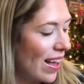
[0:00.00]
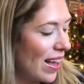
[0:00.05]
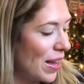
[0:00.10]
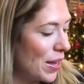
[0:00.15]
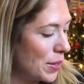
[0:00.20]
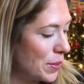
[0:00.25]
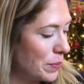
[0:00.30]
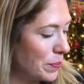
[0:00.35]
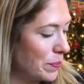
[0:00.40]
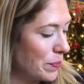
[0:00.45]

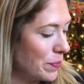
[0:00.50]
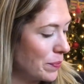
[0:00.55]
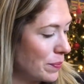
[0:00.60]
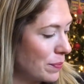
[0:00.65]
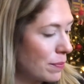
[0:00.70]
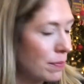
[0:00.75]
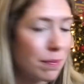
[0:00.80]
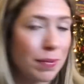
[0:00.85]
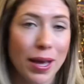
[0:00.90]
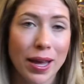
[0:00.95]

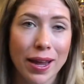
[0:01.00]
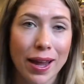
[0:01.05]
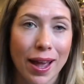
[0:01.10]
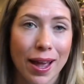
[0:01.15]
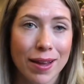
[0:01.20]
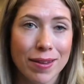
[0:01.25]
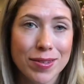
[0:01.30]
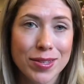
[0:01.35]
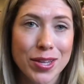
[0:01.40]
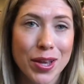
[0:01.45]
But
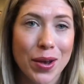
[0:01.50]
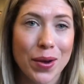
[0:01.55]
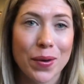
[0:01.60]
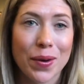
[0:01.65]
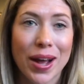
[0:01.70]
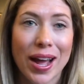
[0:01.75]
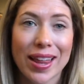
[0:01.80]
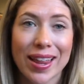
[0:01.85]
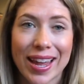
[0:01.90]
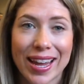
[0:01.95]
yeah,
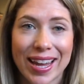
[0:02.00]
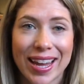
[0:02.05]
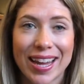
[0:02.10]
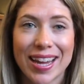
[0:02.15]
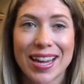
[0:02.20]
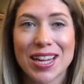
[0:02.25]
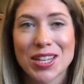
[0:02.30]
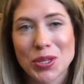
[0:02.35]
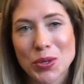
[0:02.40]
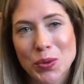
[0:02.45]
so I like
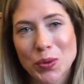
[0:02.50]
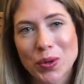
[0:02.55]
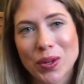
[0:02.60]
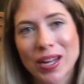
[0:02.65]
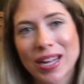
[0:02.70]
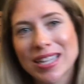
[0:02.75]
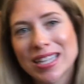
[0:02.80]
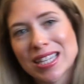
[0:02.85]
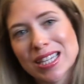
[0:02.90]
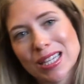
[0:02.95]
it. It's
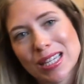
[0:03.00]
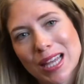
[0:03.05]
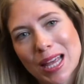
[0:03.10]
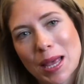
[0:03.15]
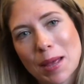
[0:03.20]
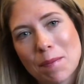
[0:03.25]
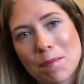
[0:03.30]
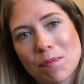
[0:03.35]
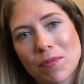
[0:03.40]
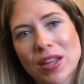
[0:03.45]
cool. It's
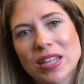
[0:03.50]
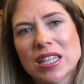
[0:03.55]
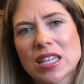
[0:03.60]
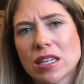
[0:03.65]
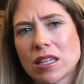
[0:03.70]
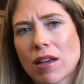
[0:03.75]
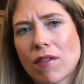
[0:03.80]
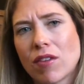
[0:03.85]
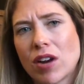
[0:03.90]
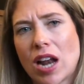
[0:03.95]
slim. It's a
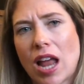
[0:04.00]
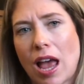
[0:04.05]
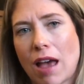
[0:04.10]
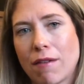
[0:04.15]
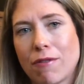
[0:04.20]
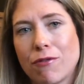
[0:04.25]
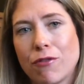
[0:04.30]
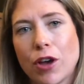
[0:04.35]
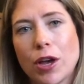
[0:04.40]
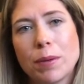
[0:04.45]

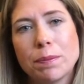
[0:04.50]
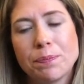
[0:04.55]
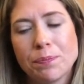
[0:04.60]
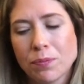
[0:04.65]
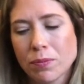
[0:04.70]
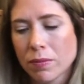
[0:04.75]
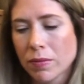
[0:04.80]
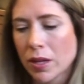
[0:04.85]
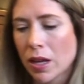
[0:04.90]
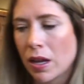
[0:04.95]
7.5 foot.
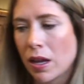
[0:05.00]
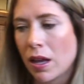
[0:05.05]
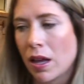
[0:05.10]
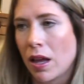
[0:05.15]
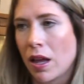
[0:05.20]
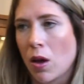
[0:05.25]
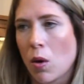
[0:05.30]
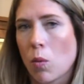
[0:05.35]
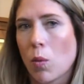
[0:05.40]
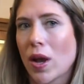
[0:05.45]

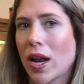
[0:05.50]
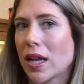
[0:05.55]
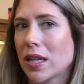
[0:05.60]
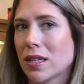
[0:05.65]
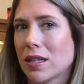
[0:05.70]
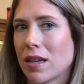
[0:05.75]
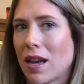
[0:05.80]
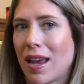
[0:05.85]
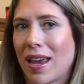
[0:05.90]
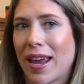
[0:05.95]
What
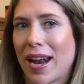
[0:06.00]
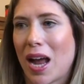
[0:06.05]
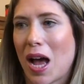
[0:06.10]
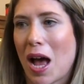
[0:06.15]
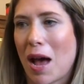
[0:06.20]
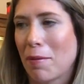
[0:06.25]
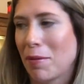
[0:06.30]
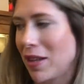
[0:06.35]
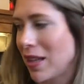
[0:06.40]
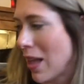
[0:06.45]
else did I get at
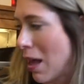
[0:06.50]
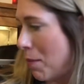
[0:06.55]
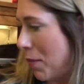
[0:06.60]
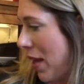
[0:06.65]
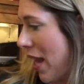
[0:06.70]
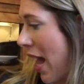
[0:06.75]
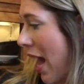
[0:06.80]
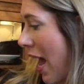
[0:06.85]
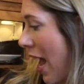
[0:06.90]
Hobby Lobby?